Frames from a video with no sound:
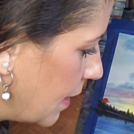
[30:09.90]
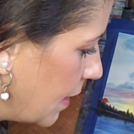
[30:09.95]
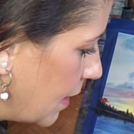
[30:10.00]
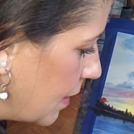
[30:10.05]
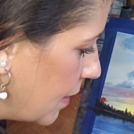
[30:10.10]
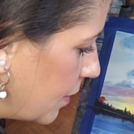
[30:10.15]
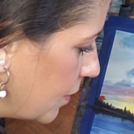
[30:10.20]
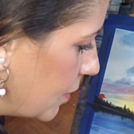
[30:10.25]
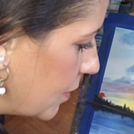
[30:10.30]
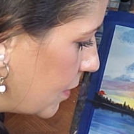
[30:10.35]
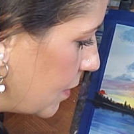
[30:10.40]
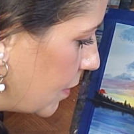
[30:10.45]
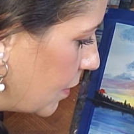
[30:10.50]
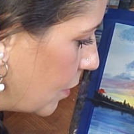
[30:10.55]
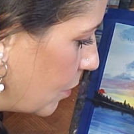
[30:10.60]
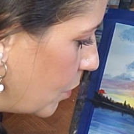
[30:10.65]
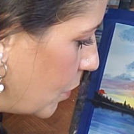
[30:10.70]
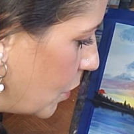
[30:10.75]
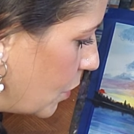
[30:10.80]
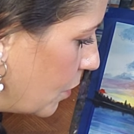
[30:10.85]
And there's still
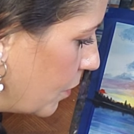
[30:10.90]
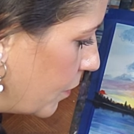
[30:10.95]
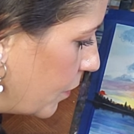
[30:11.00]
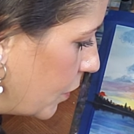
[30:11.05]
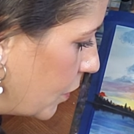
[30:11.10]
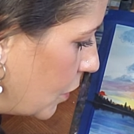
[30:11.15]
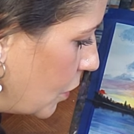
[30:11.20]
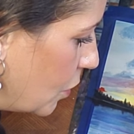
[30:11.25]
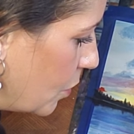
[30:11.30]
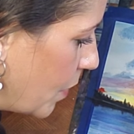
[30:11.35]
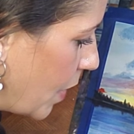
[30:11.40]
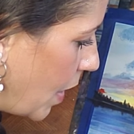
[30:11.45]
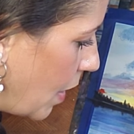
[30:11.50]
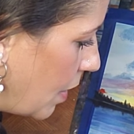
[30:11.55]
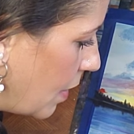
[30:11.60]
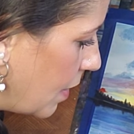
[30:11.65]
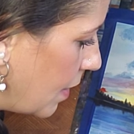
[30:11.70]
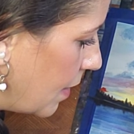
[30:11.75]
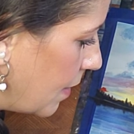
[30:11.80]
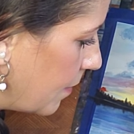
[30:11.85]
a beautiful
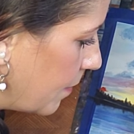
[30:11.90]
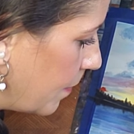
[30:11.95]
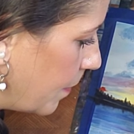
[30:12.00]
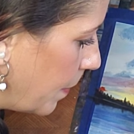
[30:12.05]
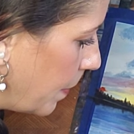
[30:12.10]
humanity.